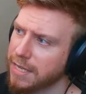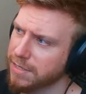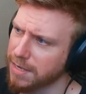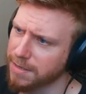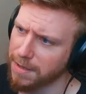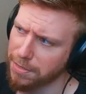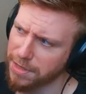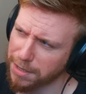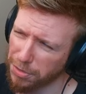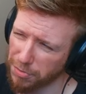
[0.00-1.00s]
So I
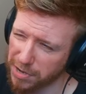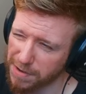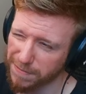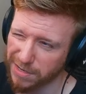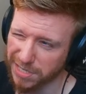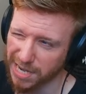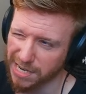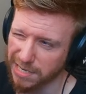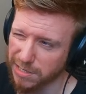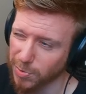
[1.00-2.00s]
think 3 of each
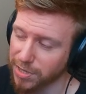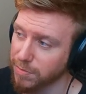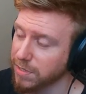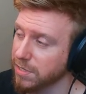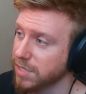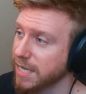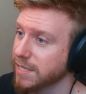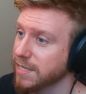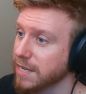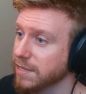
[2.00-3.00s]
kind is what they were
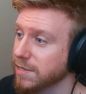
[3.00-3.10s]
suggesting.